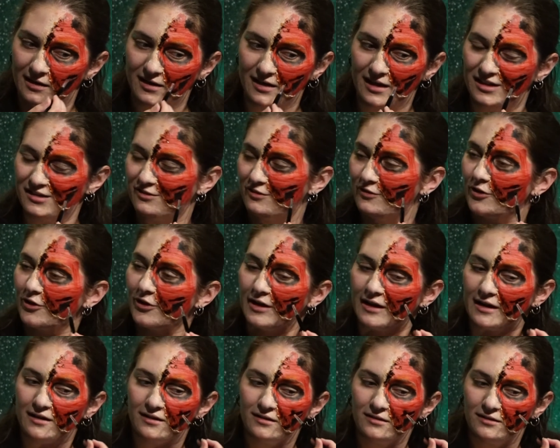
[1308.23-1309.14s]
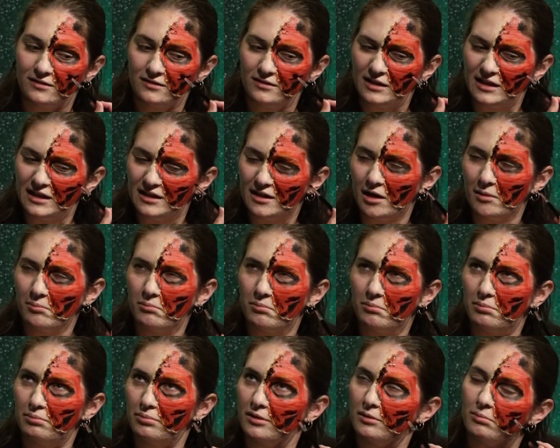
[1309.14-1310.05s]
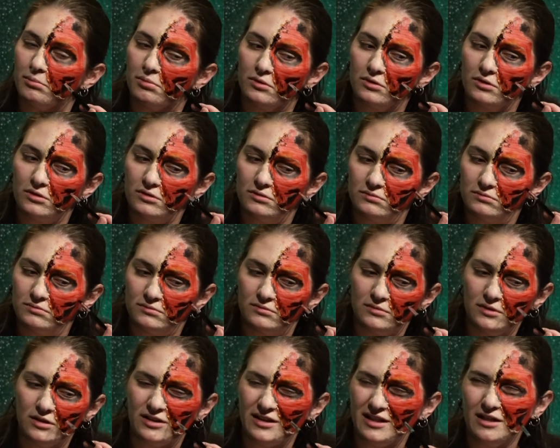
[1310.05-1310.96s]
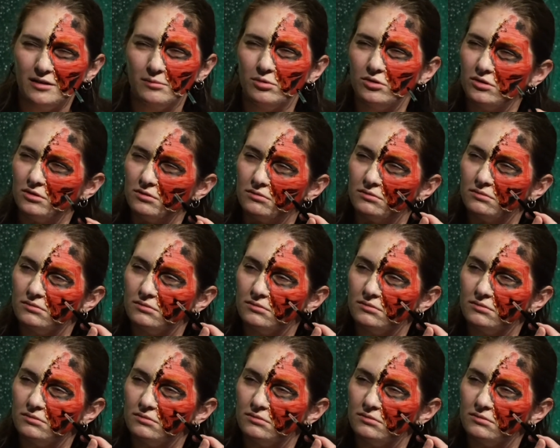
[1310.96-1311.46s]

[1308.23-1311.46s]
it's very clean upable, cleanable.